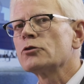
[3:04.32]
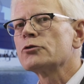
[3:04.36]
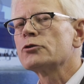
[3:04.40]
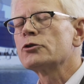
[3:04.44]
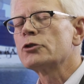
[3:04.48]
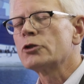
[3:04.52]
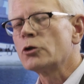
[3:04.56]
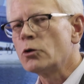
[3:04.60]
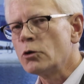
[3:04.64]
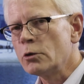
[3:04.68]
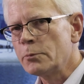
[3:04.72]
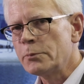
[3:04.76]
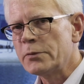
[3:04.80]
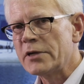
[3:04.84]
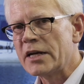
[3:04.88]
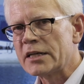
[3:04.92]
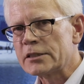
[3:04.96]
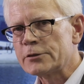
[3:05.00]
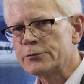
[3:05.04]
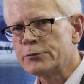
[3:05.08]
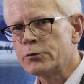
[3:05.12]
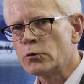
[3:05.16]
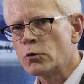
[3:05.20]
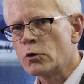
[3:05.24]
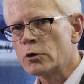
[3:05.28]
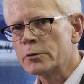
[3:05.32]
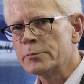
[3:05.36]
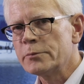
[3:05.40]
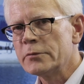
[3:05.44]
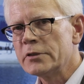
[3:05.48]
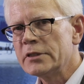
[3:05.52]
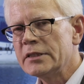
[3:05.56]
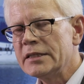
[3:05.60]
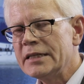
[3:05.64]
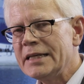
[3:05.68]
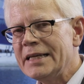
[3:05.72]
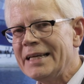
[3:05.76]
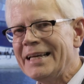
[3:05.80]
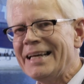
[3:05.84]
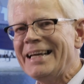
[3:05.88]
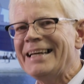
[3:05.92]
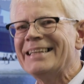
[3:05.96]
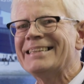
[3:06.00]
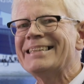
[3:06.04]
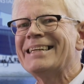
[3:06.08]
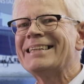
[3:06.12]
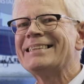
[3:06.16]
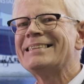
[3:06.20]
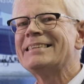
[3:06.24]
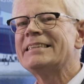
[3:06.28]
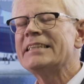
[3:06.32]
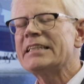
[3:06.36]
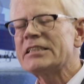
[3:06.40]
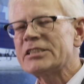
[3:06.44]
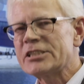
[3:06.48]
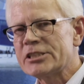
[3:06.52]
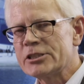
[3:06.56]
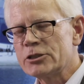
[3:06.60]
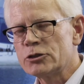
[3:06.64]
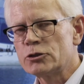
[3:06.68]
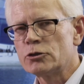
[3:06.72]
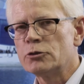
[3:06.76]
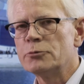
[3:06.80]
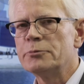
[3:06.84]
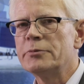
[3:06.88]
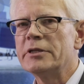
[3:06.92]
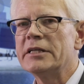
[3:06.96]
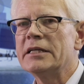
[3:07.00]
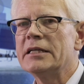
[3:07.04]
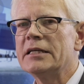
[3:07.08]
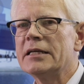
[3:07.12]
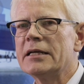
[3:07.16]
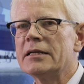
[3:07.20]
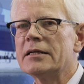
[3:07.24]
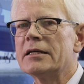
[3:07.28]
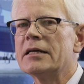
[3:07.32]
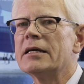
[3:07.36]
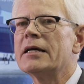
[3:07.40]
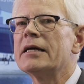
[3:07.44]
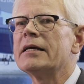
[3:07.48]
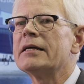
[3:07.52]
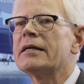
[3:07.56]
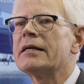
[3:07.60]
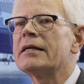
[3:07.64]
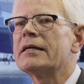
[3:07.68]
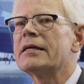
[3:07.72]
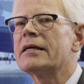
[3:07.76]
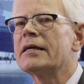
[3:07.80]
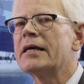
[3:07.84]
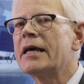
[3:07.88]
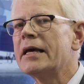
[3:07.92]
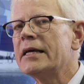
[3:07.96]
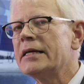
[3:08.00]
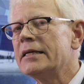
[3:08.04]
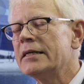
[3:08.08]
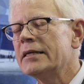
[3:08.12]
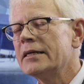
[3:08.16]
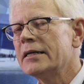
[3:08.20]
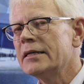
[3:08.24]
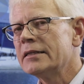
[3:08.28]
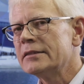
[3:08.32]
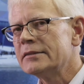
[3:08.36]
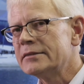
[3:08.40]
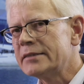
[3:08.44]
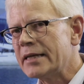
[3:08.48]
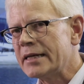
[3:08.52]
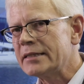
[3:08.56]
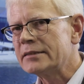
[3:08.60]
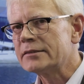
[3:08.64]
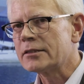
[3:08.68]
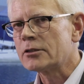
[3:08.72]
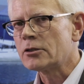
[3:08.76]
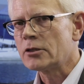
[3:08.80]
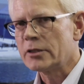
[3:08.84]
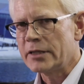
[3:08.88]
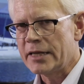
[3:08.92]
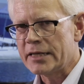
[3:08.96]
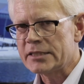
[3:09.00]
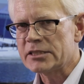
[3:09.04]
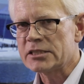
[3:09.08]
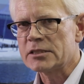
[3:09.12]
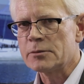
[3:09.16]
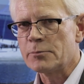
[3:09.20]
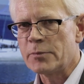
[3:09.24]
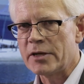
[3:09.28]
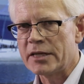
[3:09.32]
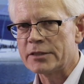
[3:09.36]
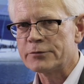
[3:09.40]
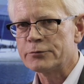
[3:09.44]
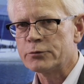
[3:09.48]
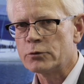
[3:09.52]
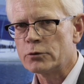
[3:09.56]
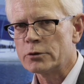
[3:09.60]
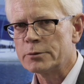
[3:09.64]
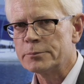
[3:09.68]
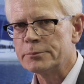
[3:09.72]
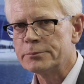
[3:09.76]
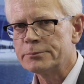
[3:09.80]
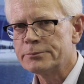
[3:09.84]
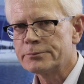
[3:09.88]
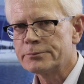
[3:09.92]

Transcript: control platform in addition to being a data collection platform.